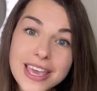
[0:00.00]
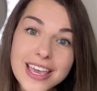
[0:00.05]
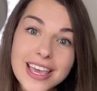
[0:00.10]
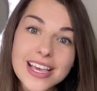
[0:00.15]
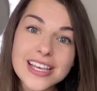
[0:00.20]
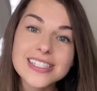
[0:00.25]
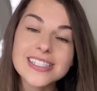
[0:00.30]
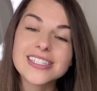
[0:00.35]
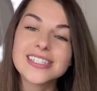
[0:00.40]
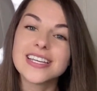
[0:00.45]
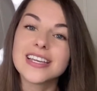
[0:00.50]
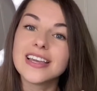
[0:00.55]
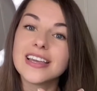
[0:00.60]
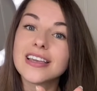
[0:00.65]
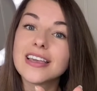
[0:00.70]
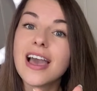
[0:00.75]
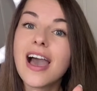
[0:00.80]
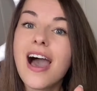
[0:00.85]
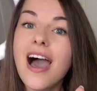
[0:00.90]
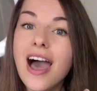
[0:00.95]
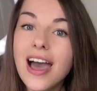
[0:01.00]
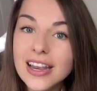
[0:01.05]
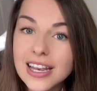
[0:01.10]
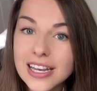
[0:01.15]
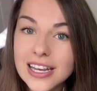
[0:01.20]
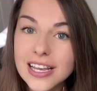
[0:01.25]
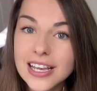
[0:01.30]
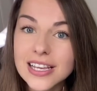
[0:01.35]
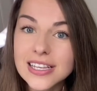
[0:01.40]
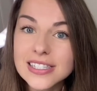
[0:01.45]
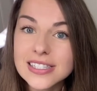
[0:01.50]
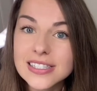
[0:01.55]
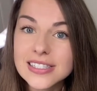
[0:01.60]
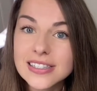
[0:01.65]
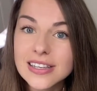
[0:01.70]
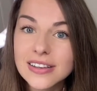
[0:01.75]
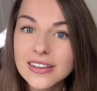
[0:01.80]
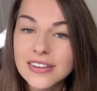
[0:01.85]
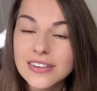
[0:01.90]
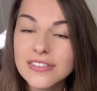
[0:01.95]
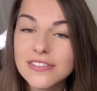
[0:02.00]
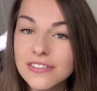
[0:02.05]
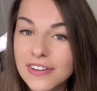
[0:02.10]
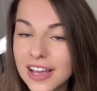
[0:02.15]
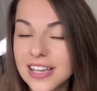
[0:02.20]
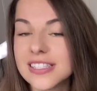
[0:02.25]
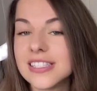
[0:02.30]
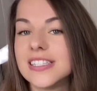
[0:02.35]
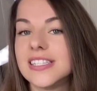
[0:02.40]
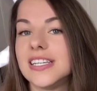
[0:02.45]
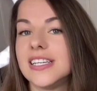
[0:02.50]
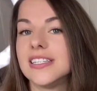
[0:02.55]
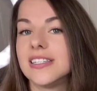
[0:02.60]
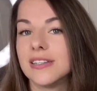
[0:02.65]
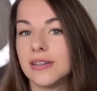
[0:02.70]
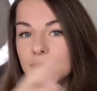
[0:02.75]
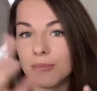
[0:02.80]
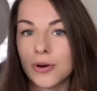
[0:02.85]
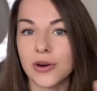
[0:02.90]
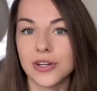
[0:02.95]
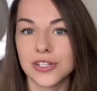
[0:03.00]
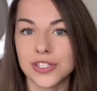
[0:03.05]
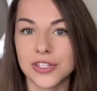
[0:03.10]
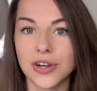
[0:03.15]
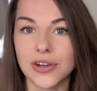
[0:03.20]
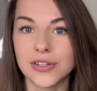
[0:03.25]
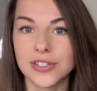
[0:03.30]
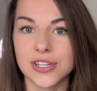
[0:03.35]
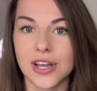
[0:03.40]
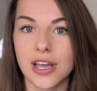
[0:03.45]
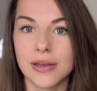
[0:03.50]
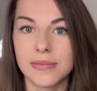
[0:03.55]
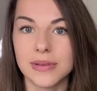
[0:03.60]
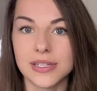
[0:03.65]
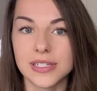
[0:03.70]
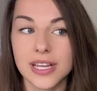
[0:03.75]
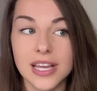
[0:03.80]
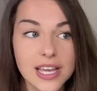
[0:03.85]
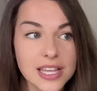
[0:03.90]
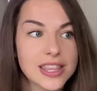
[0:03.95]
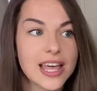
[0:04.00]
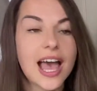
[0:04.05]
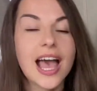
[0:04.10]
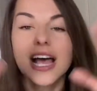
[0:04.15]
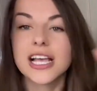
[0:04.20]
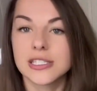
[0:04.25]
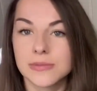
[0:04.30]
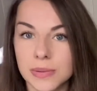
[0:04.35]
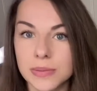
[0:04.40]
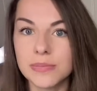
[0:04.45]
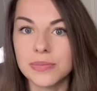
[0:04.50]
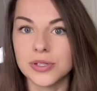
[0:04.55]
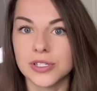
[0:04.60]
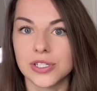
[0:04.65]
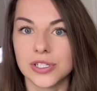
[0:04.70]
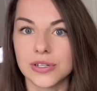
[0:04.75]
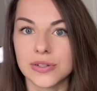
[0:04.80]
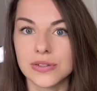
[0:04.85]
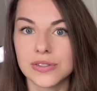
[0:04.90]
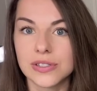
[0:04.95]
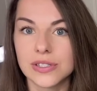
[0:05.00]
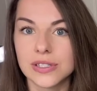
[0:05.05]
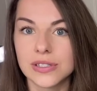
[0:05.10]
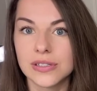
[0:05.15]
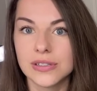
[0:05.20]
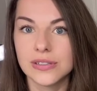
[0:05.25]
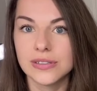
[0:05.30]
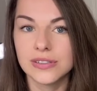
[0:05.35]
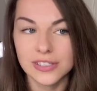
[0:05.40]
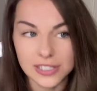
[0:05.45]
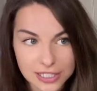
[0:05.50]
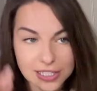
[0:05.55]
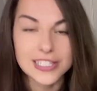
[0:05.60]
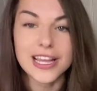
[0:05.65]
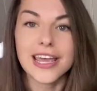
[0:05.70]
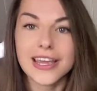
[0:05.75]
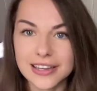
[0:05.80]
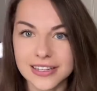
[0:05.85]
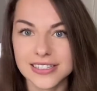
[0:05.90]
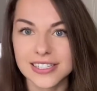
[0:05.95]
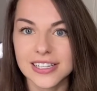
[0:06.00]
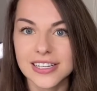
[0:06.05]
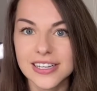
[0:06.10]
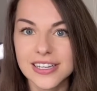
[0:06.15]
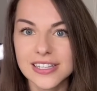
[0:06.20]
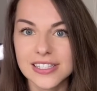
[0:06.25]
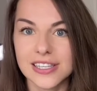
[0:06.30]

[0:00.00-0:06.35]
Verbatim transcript: biggest colourless faceted laboratory-grown diamond that has been produced to date.